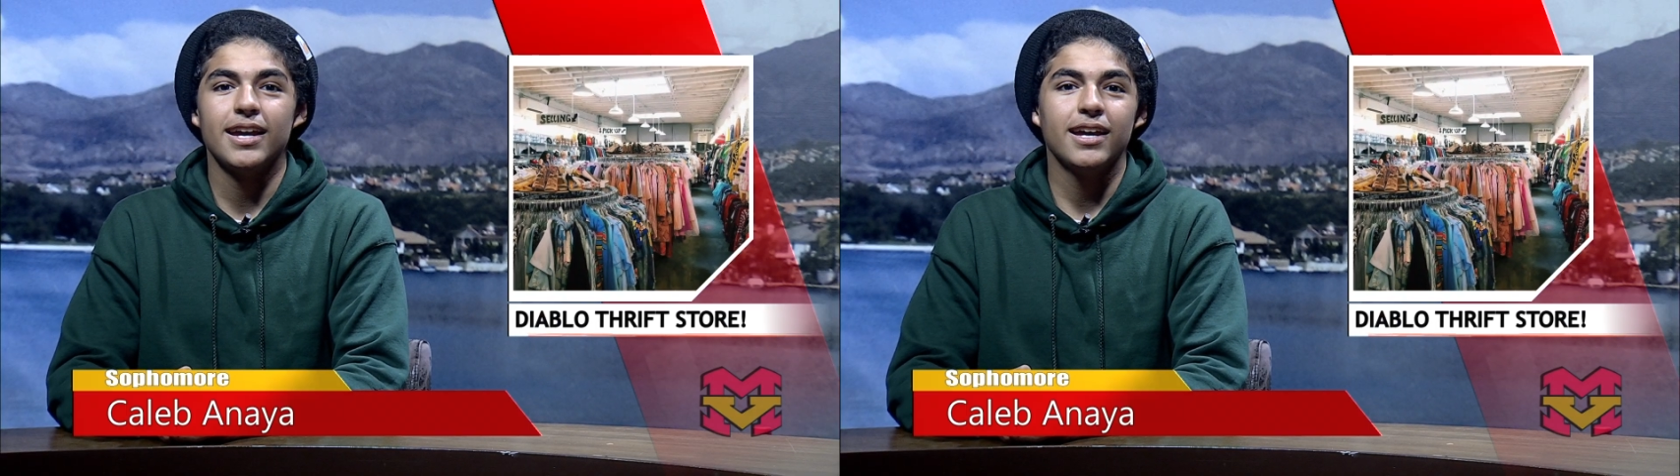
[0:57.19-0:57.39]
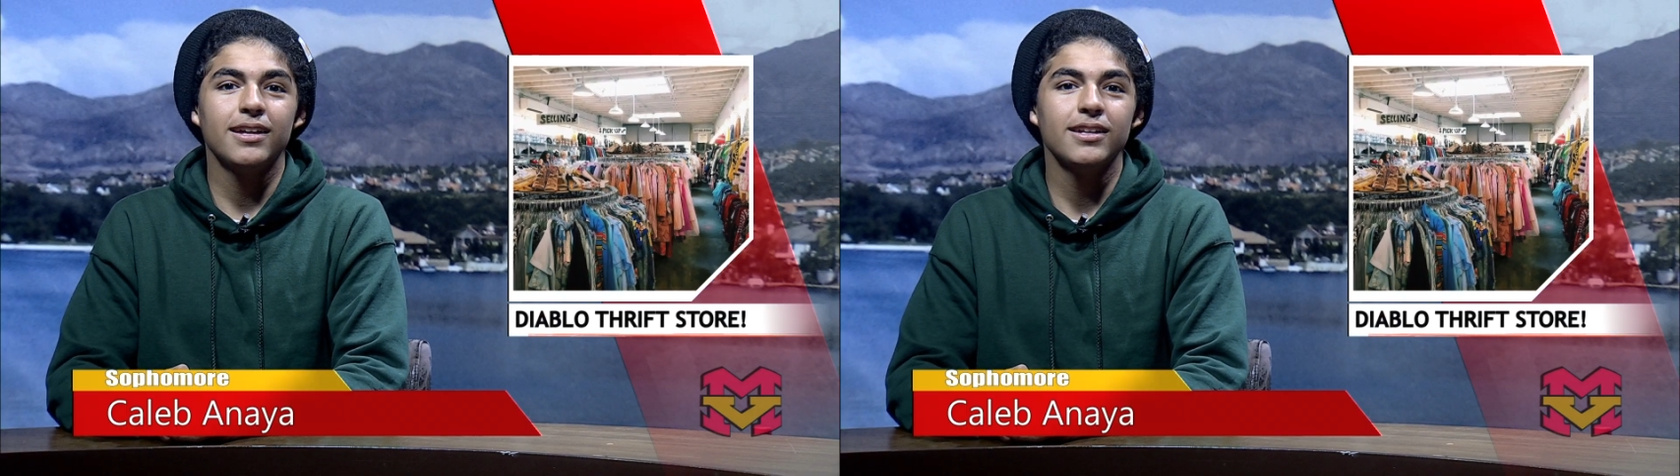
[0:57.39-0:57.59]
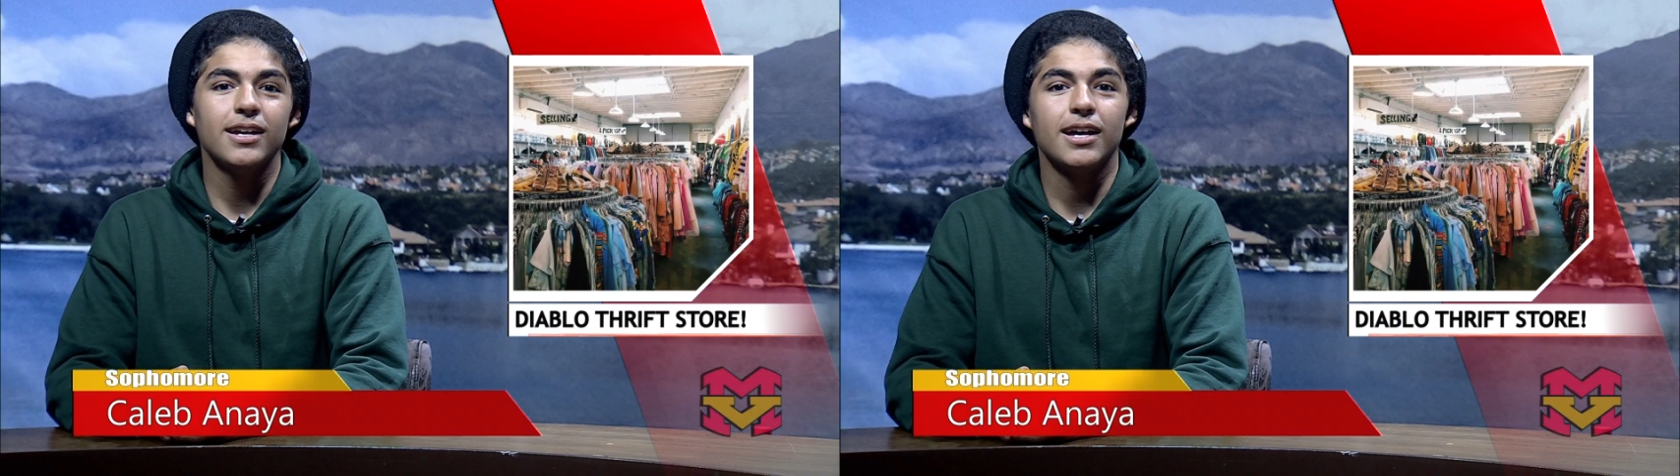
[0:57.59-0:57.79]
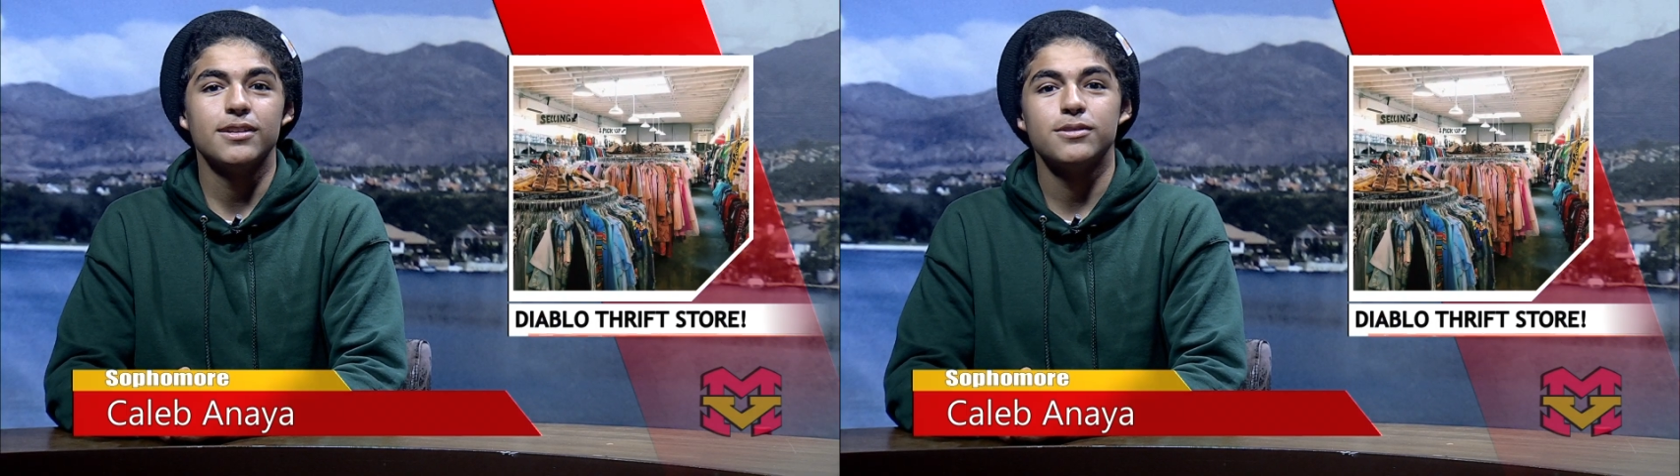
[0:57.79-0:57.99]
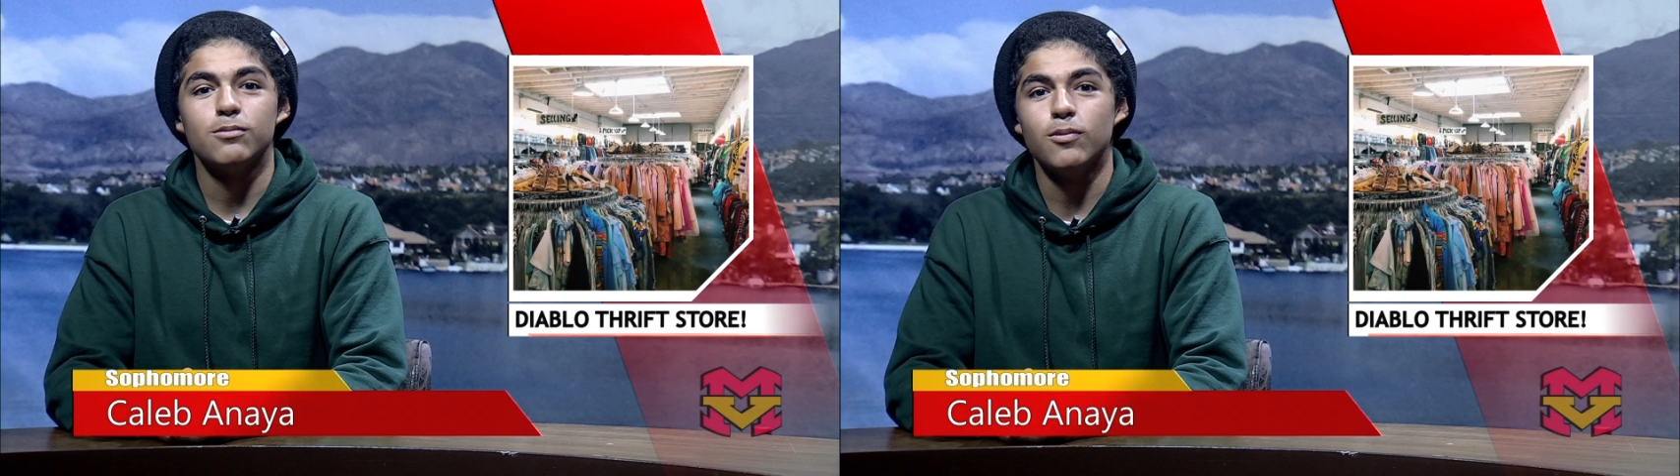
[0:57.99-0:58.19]
and
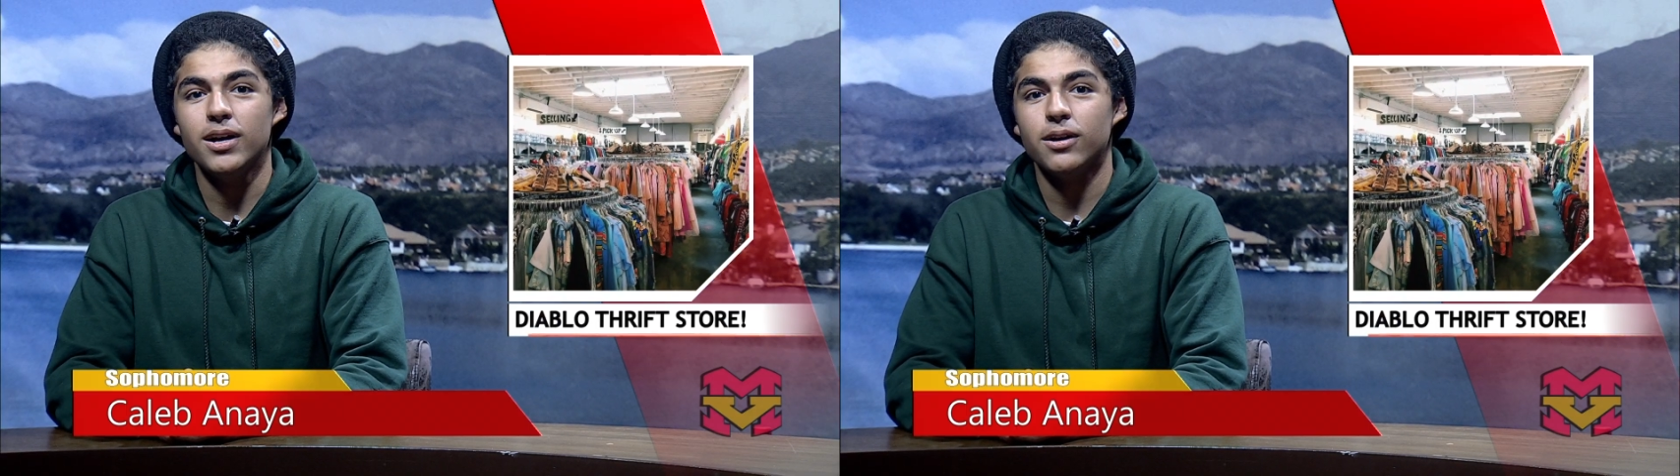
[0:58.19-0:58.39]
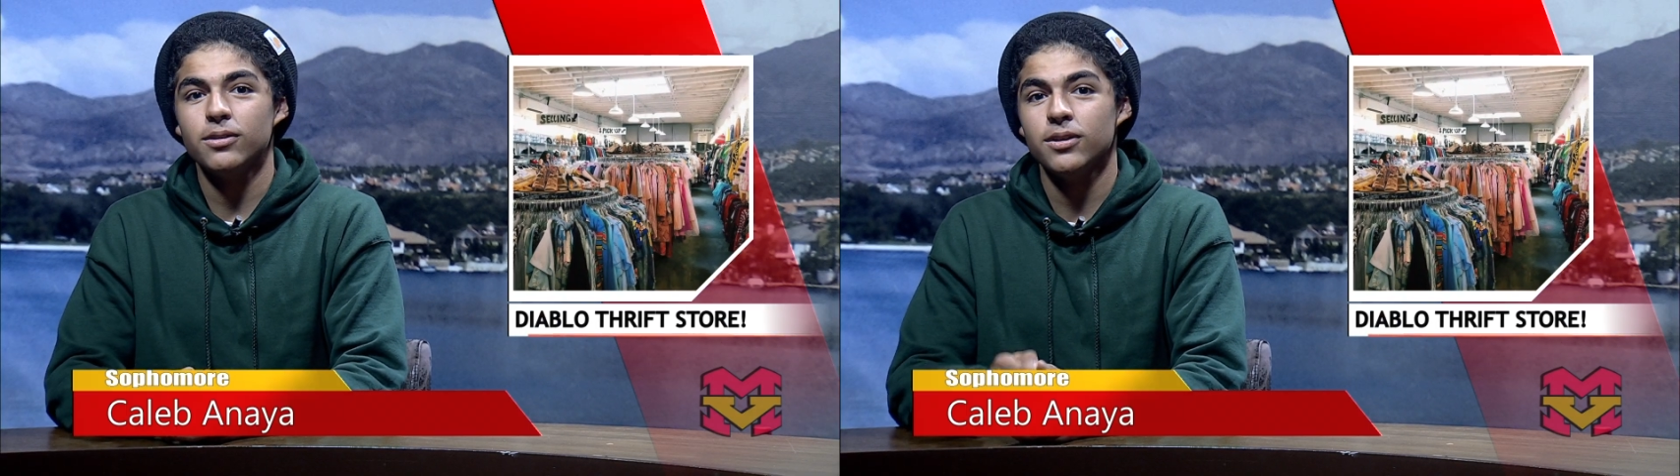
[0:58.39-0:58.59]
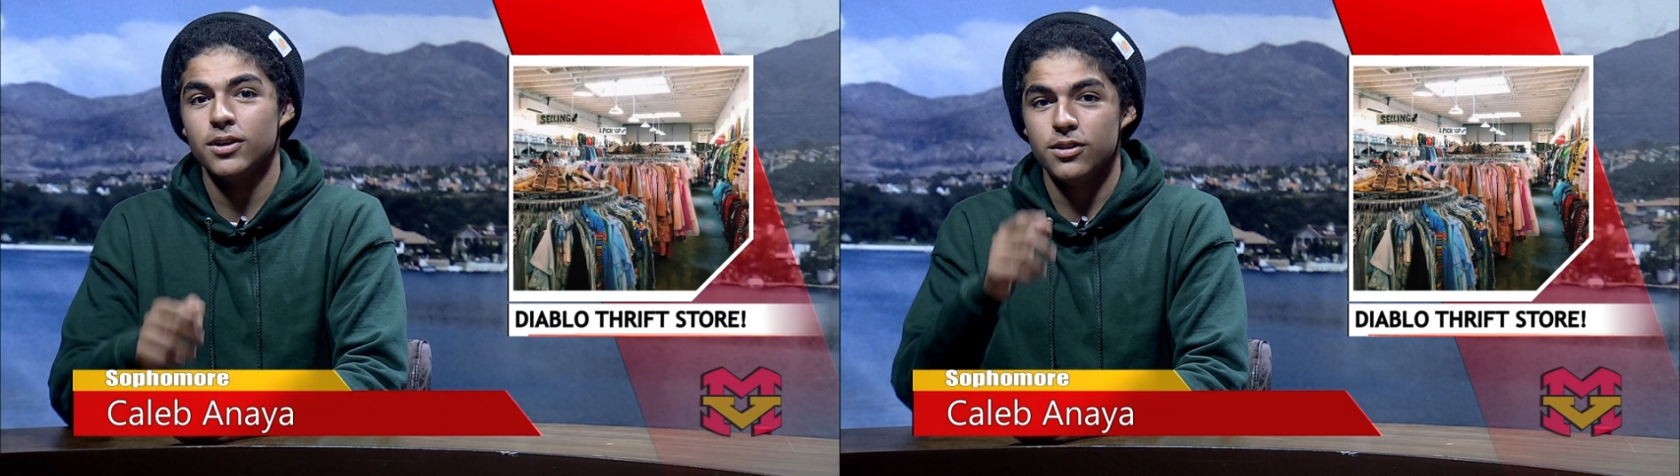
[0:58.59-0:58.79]
as well,